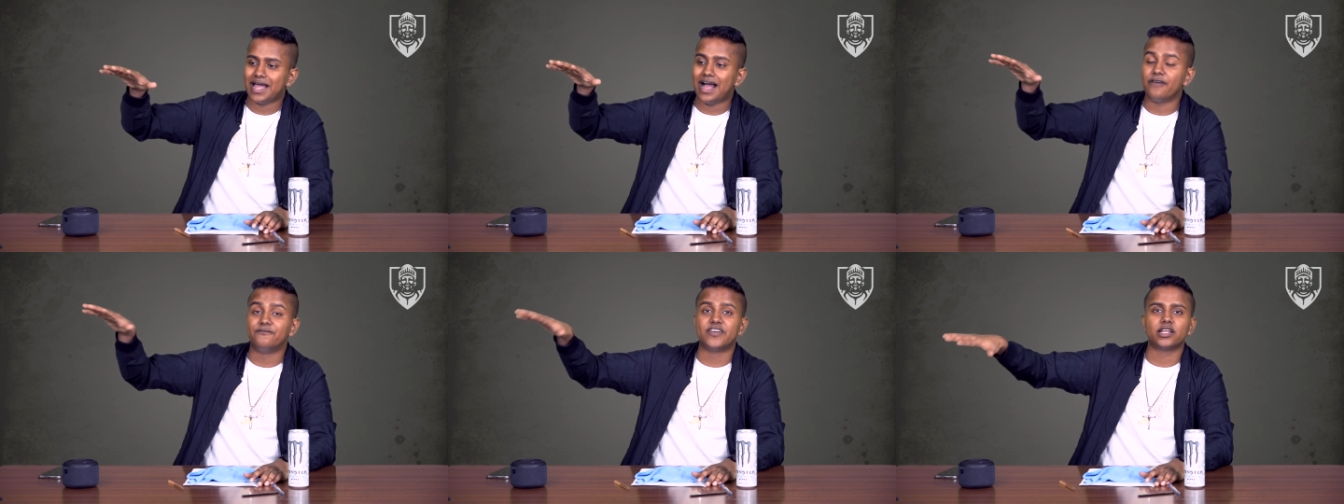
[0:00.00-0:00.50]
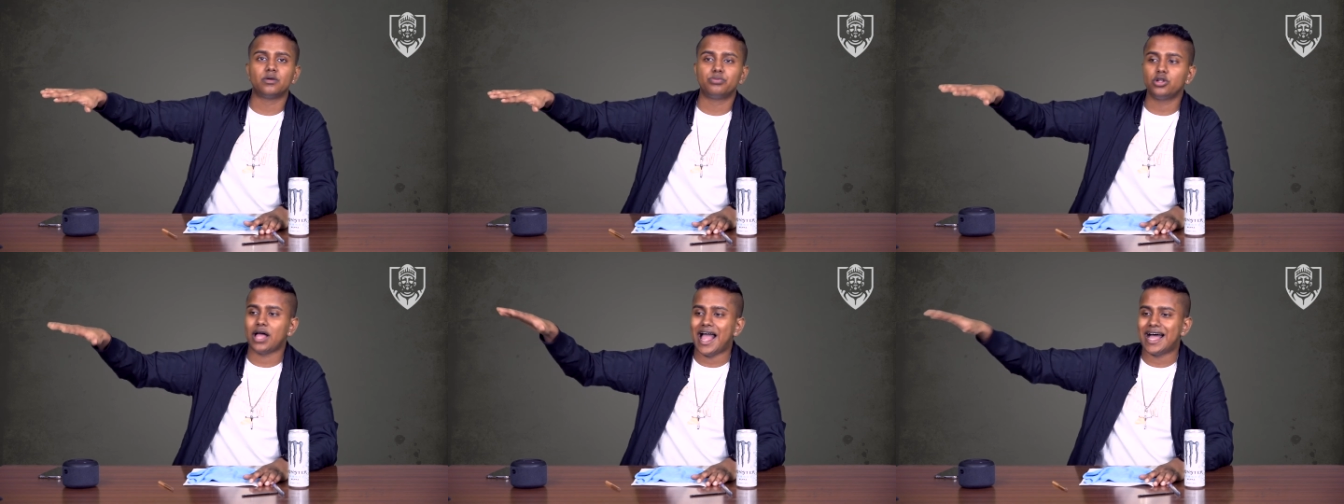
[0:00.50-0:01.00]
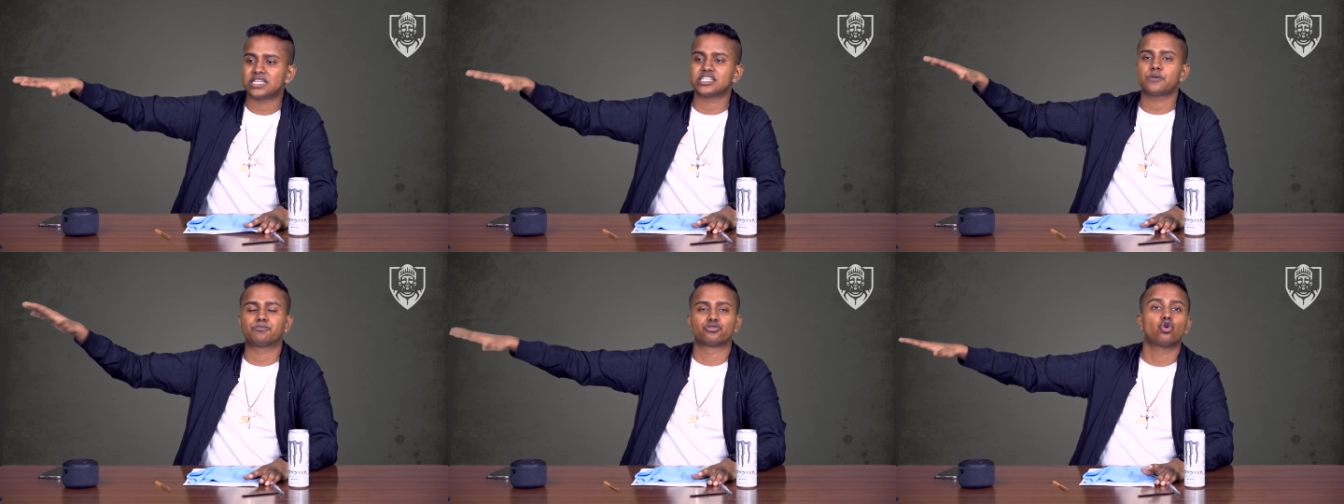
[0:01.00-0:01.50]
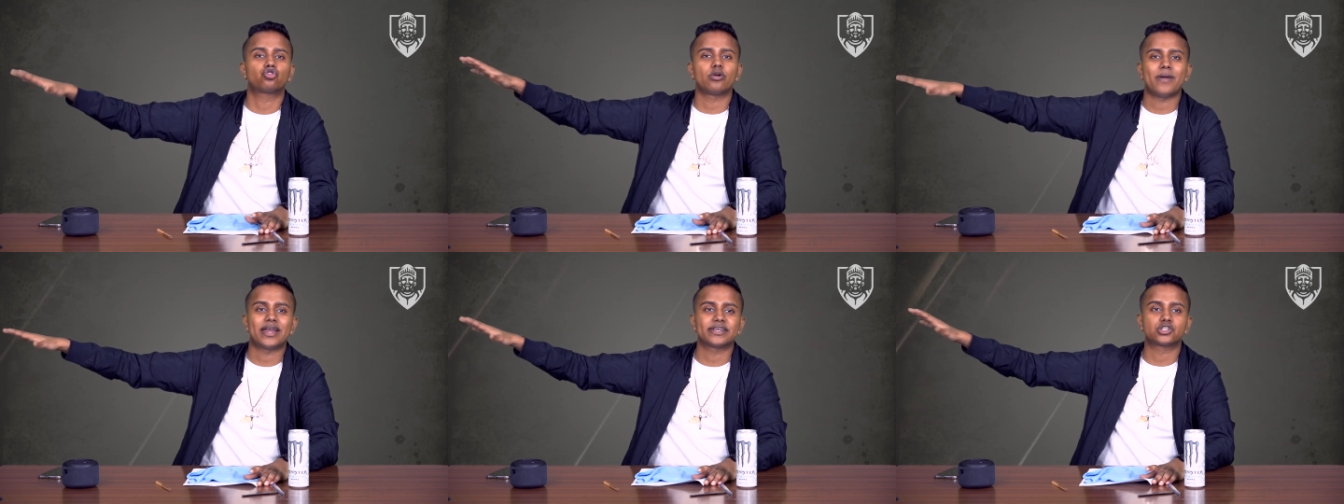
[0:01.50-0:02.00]
available as a
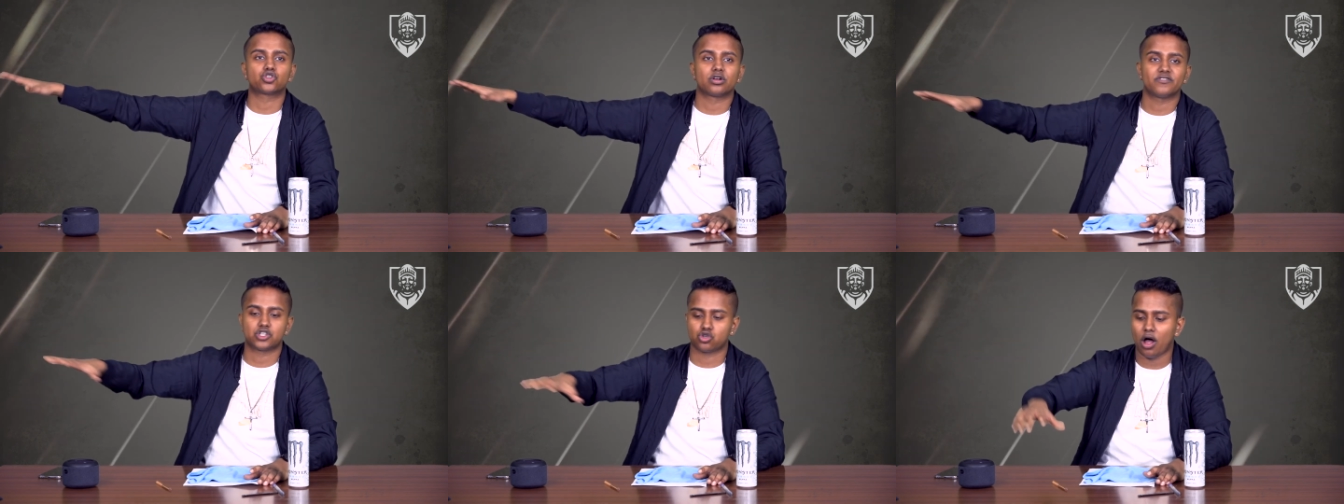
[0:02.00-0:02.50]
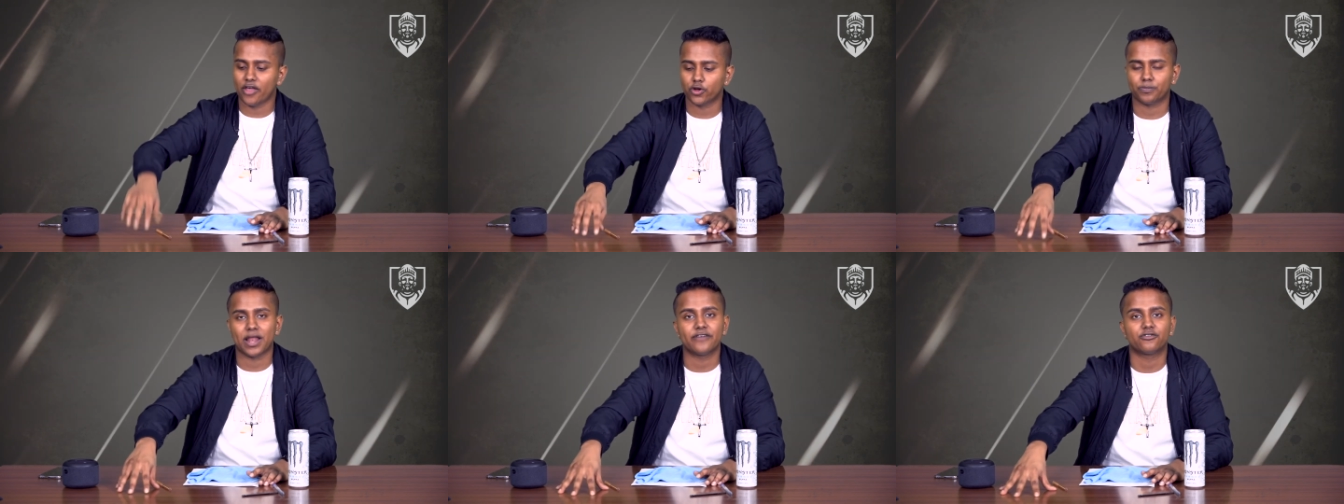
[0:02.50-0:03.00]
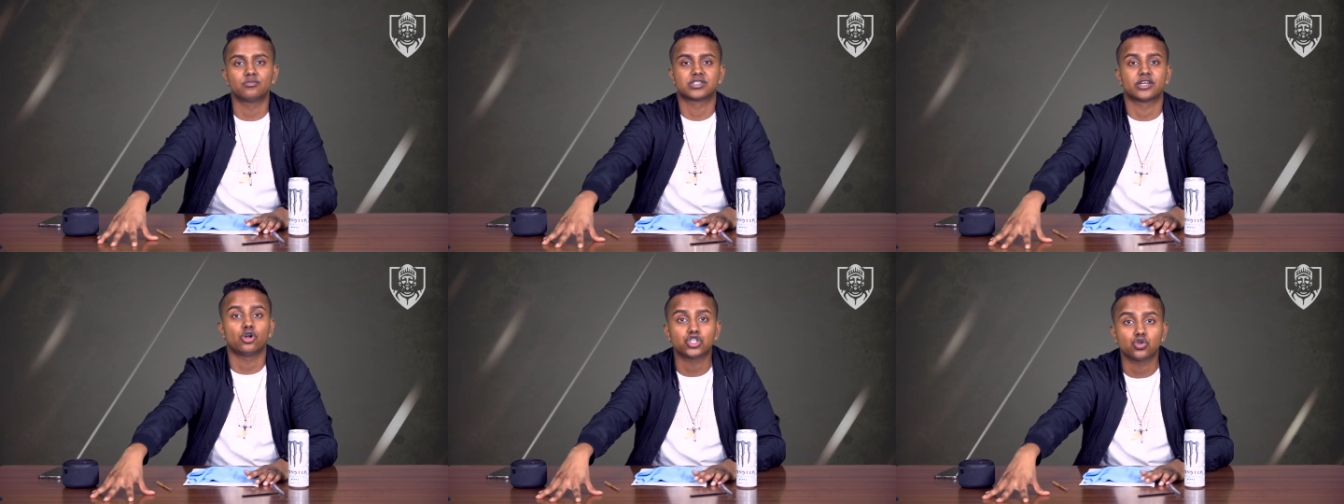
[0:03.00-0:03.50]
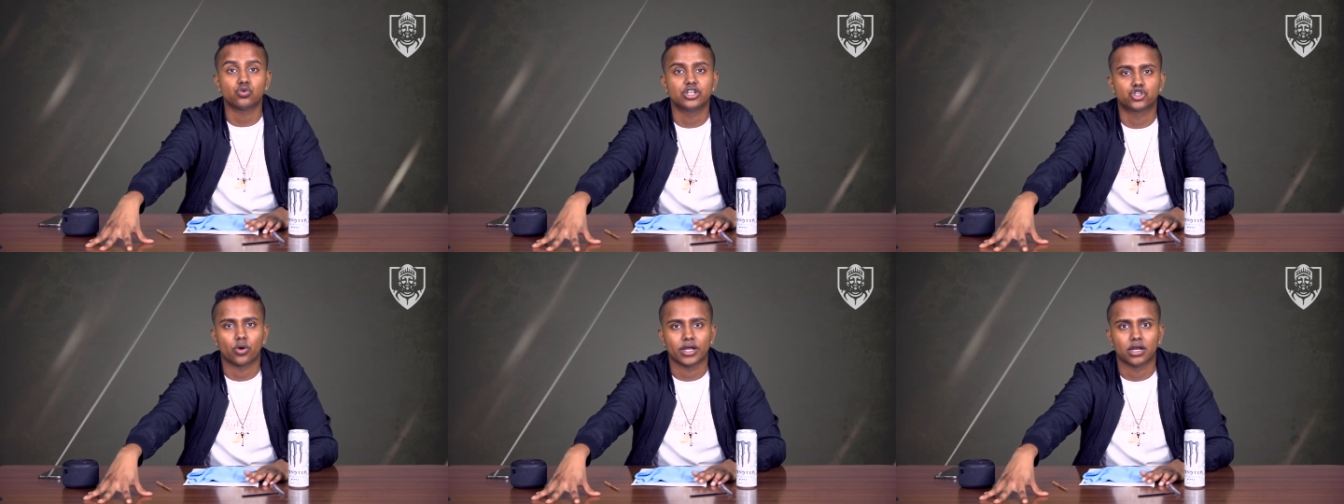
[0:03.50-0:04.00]
programmatic service so other platforms can also
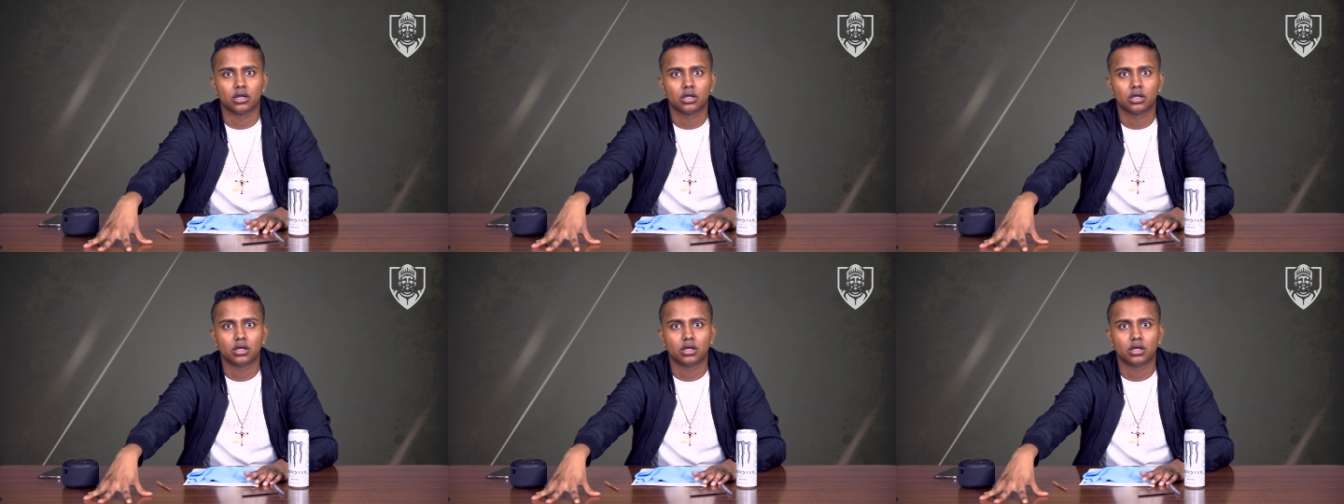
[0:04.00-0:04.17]
enjoy it.